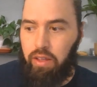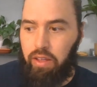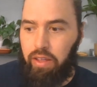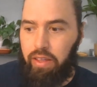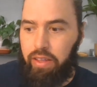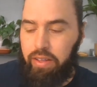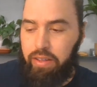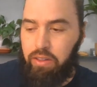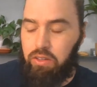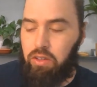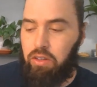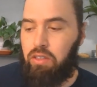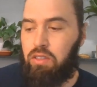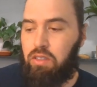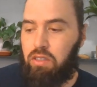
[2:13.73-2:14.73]
he
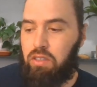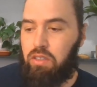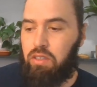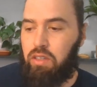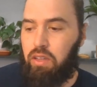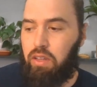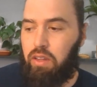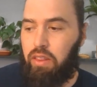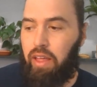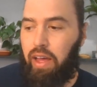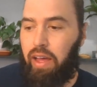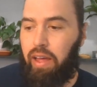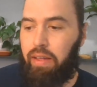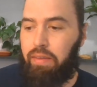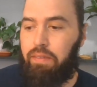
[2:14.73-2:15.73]
learns
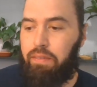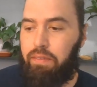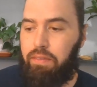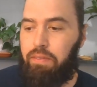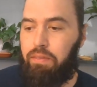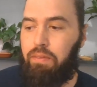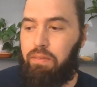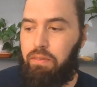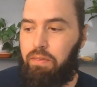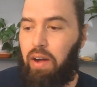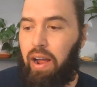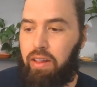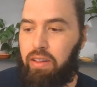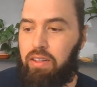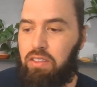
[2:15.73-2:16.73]
that
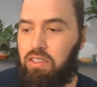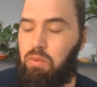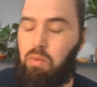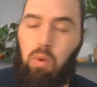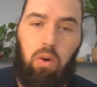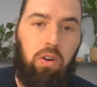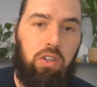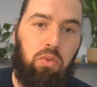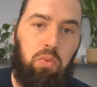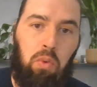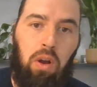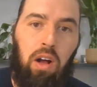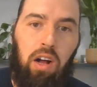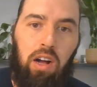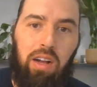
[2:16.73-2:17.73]
violence and war is
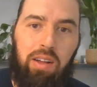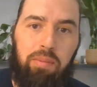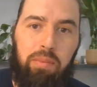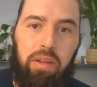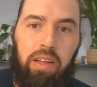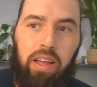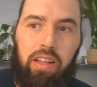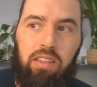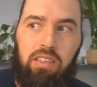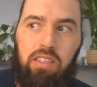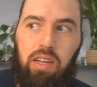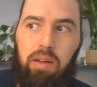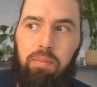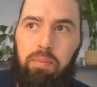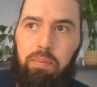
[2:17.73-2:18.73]
wrong, but ends
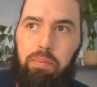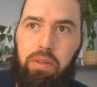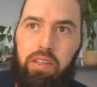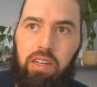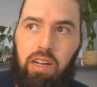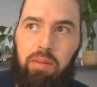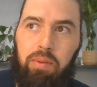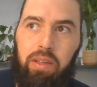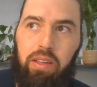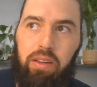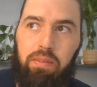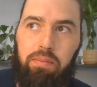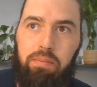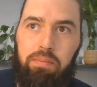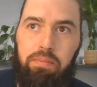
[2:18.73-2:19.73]
up
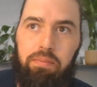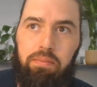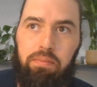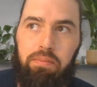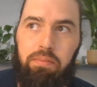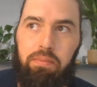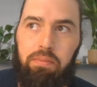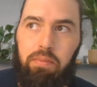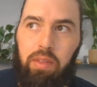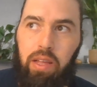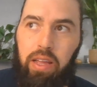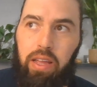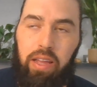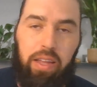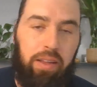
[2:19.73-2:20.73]
becoming
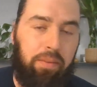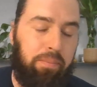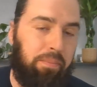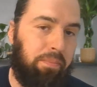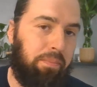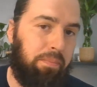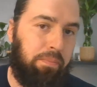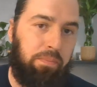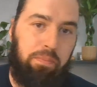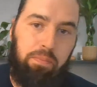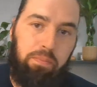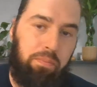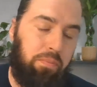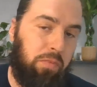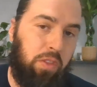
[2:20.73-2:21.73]
a
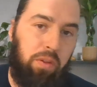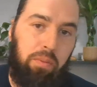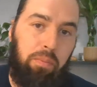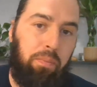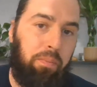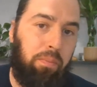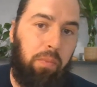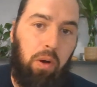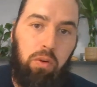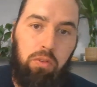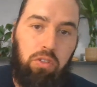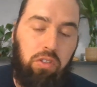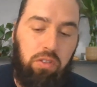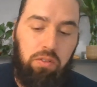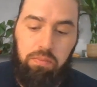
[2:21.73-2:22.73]
the
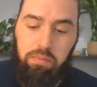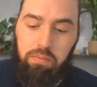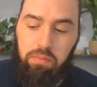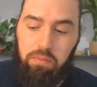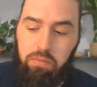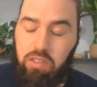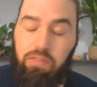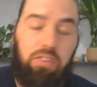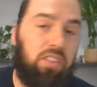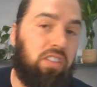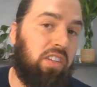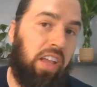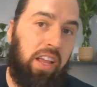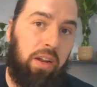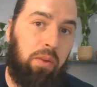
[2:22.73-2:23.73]
most
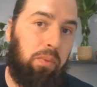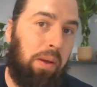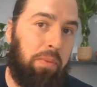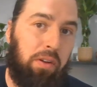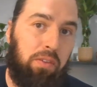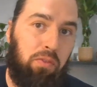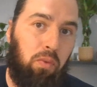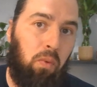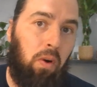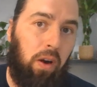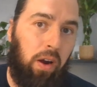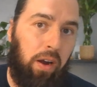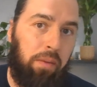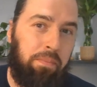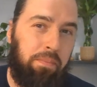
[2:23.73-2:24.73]
sophisticated weapon of
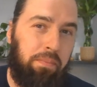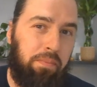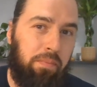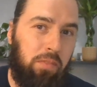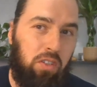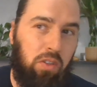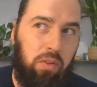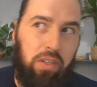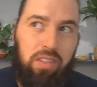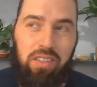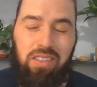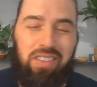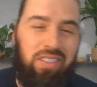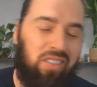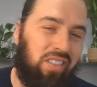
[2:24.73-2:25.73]
war. So
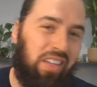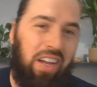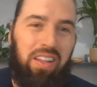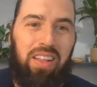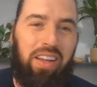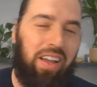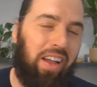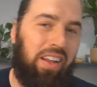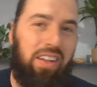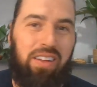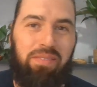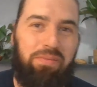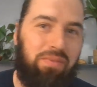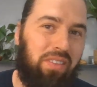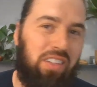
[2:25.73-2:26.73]
you see how that kind of
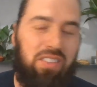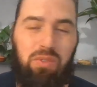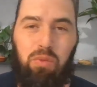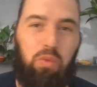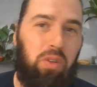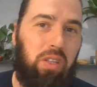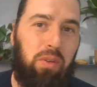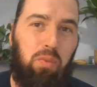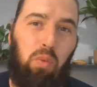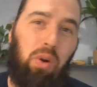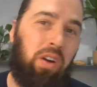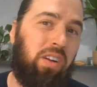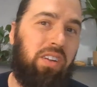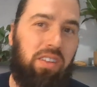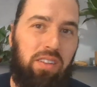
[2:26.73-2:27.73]
doesn't really
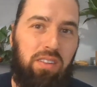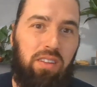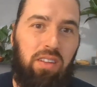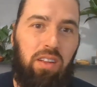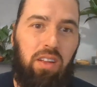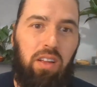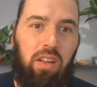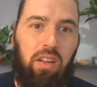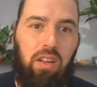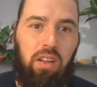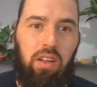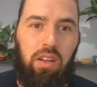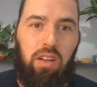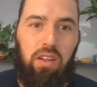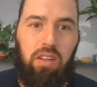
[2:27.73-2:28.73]
work.
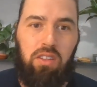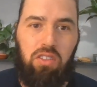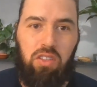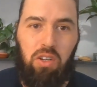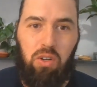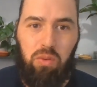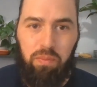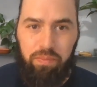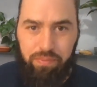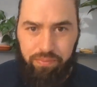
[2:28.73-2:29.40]
So